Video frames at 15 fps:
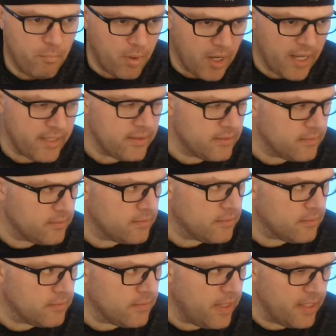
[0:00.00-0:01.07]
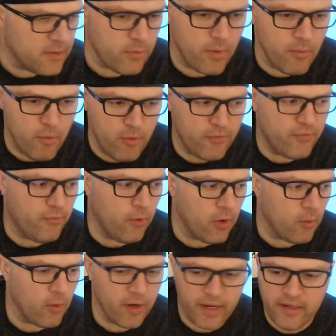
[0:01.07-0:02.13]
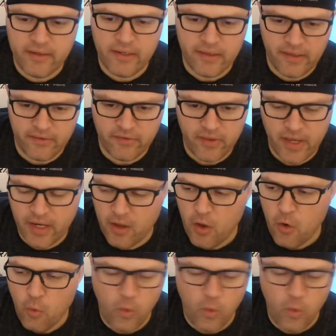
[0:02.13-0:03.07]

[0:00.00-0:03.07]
But as we move forward into this thing,